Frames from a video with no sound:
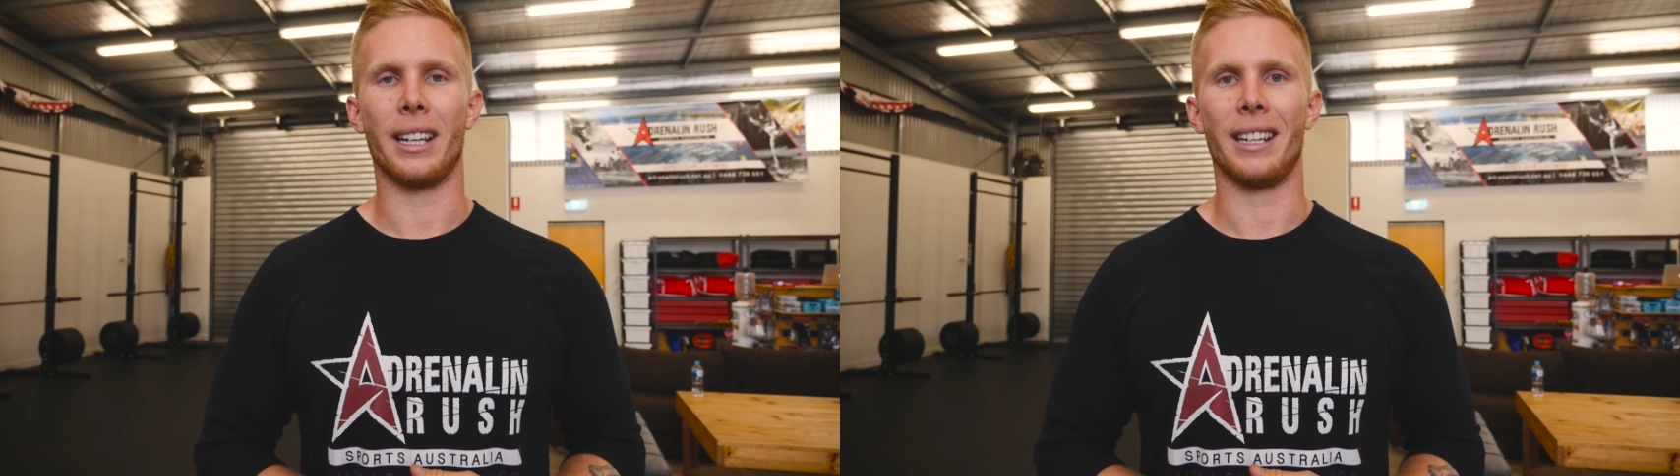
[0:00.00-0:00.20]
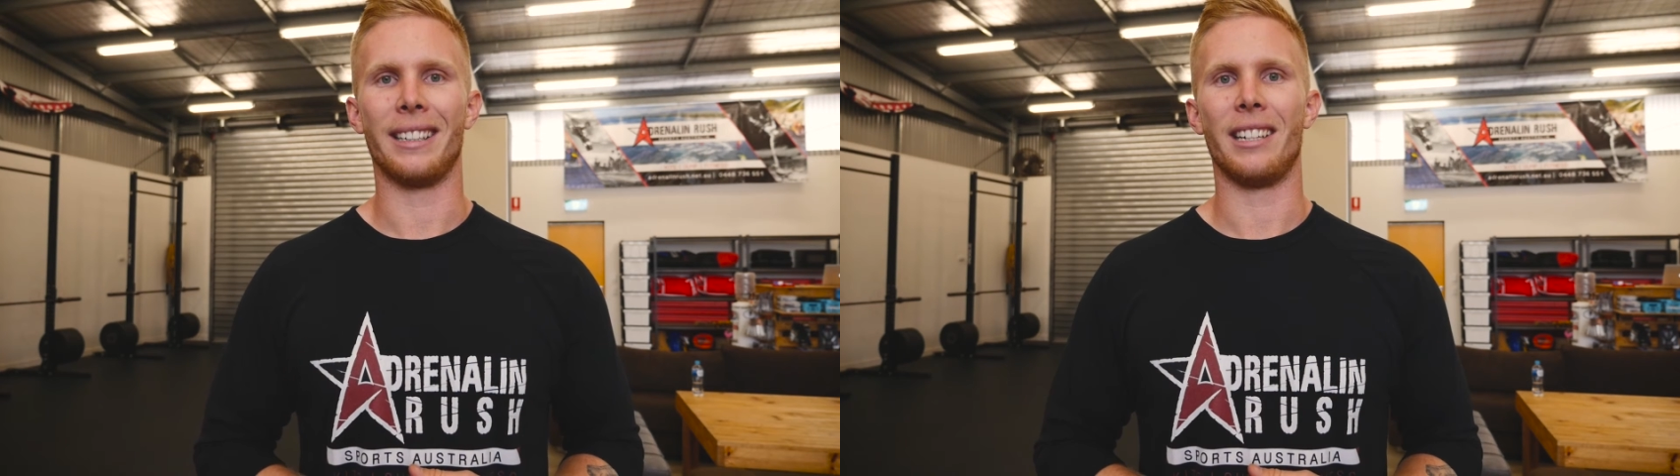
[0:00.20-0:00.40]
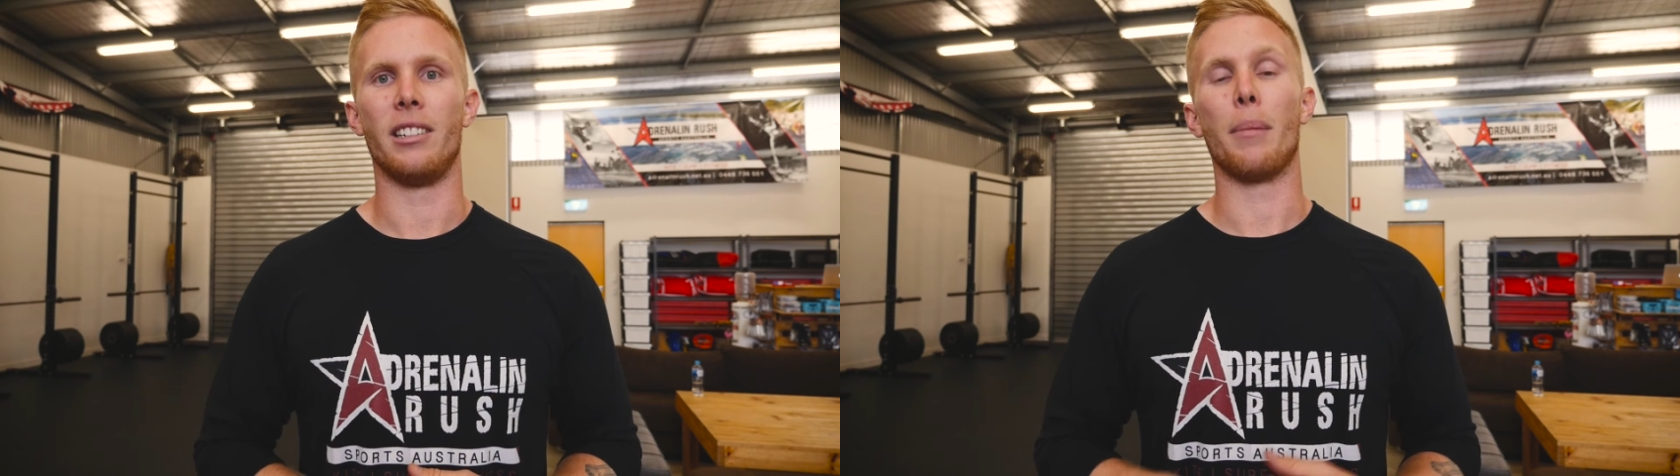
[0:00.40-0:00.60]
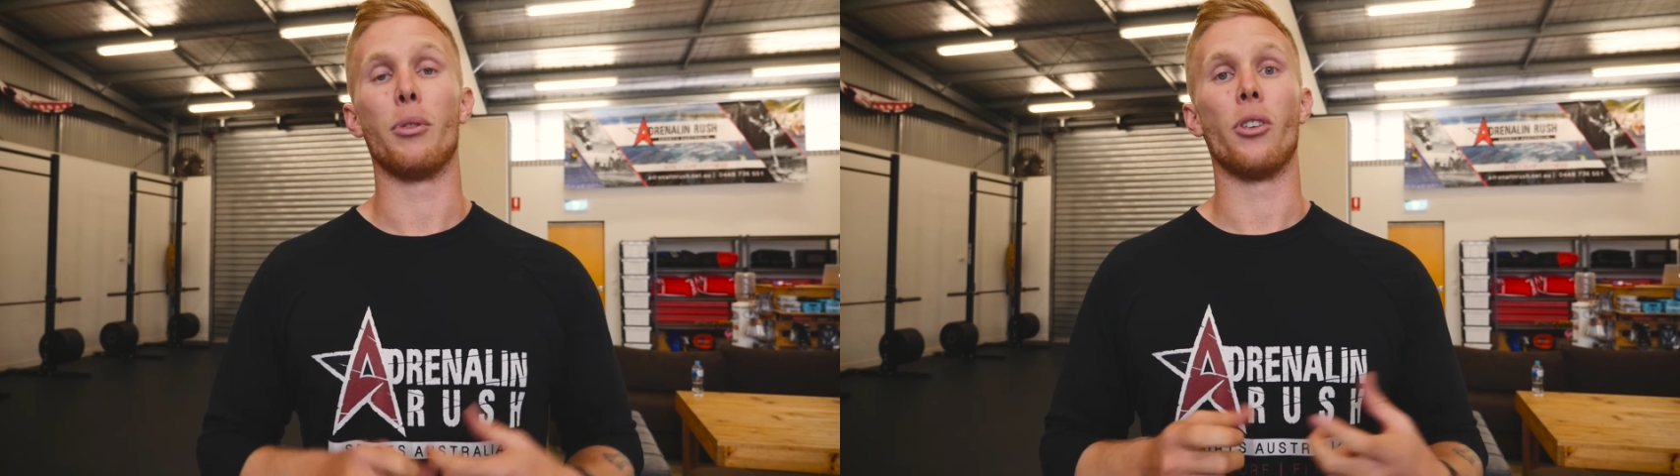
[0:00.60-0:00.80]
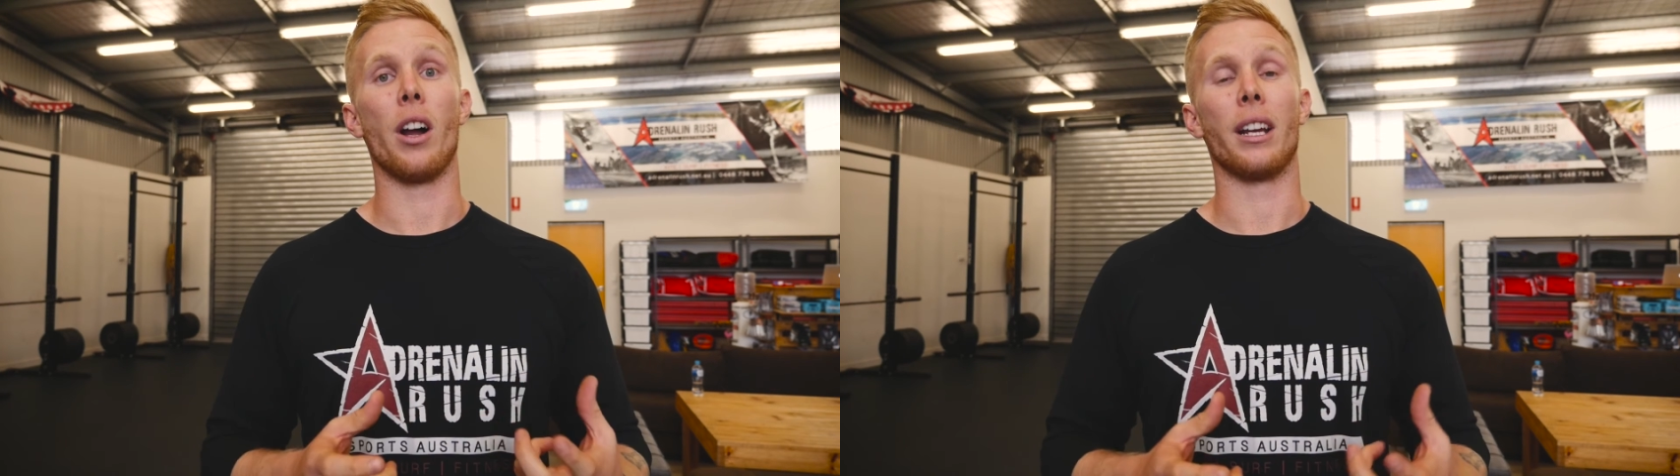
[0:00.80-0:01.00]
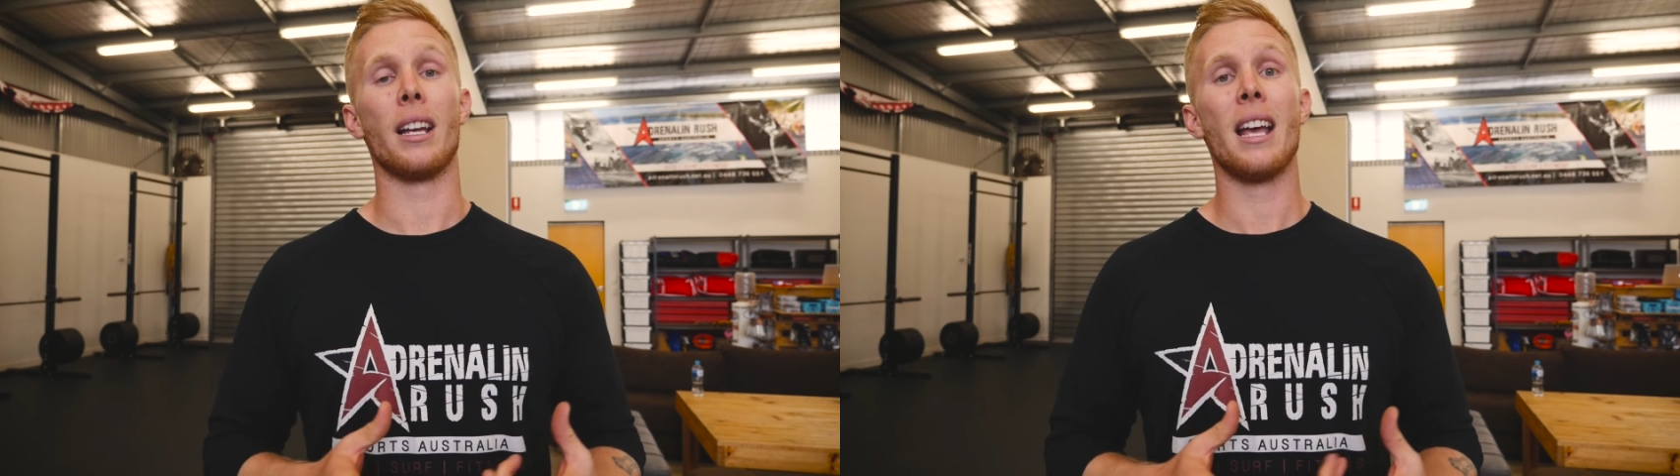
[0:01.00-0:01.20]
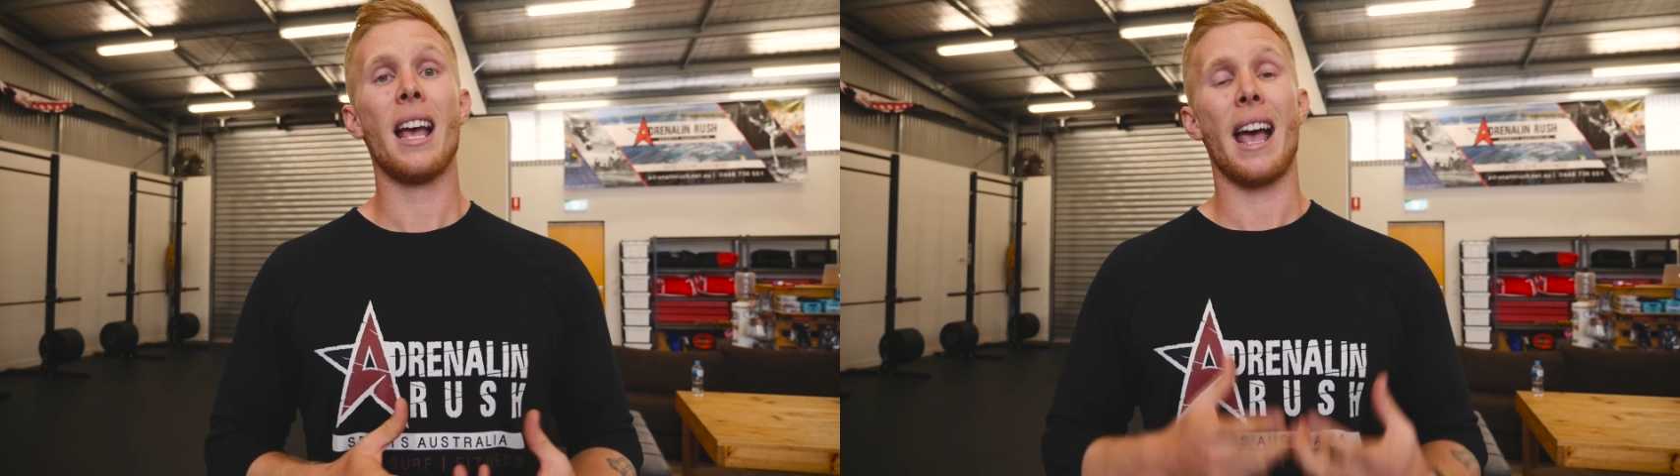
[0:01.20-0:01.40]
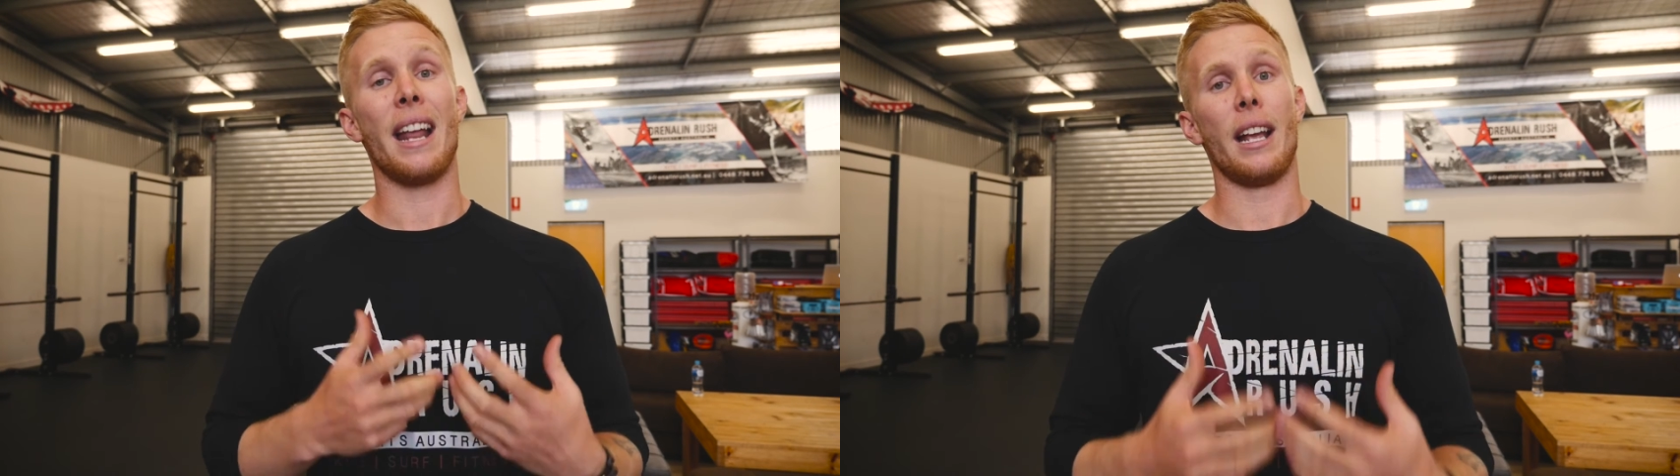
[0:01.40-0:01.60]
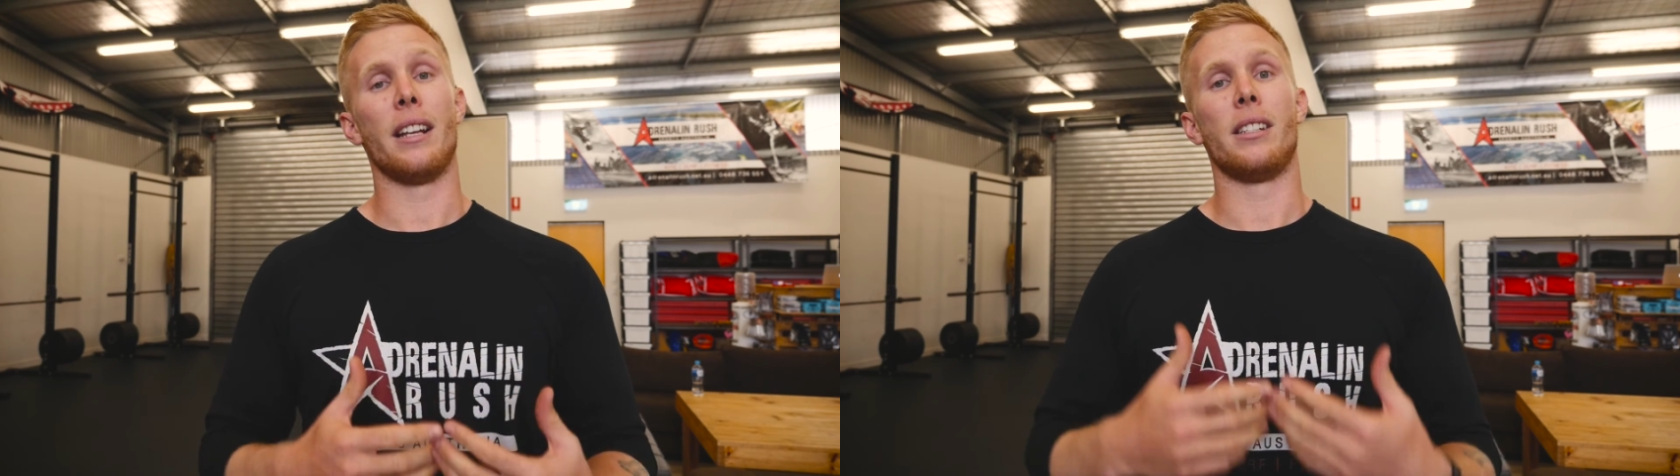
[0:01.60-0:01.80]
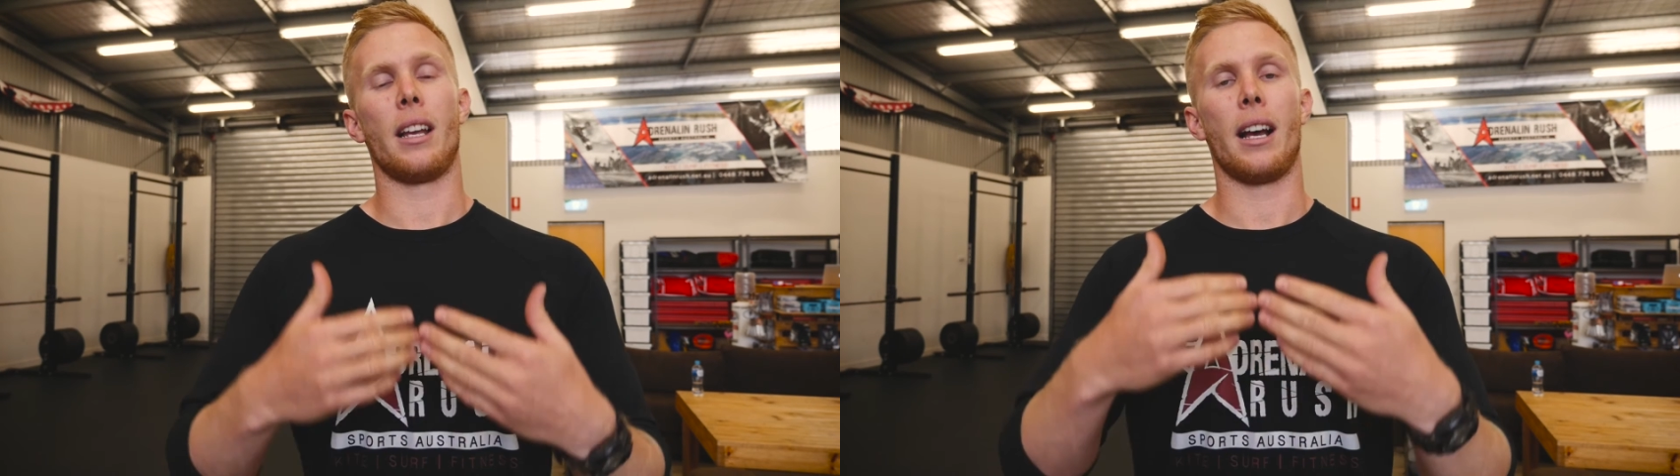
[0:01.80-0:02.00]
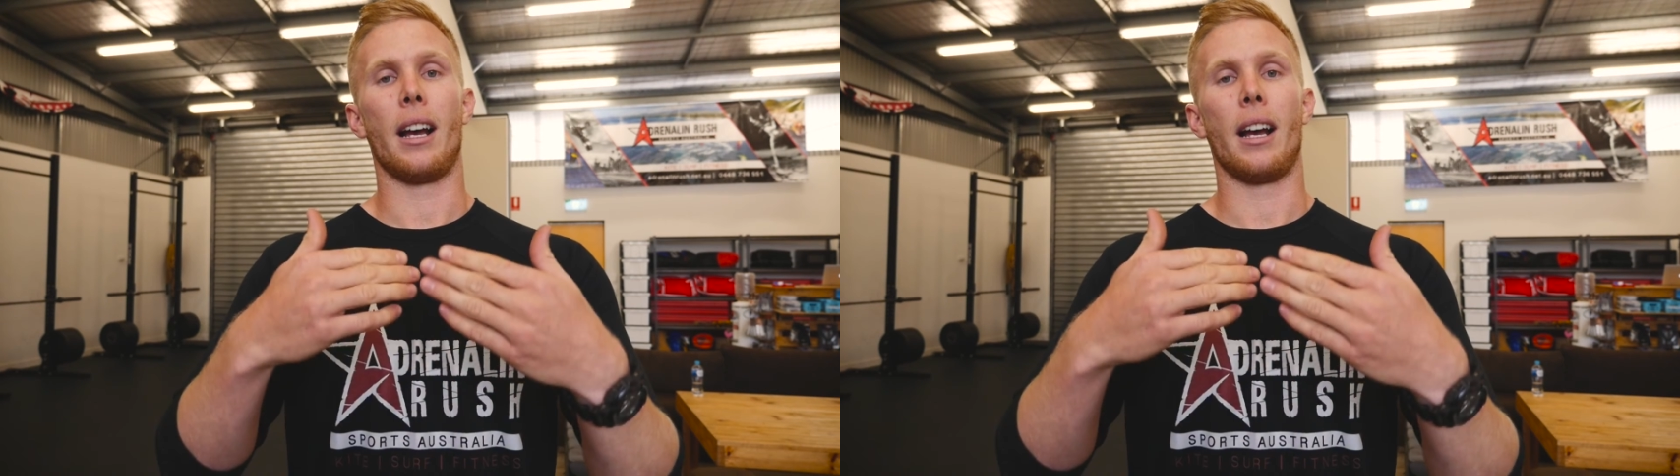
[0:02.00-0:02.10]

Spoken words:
and getting you up and riding, and as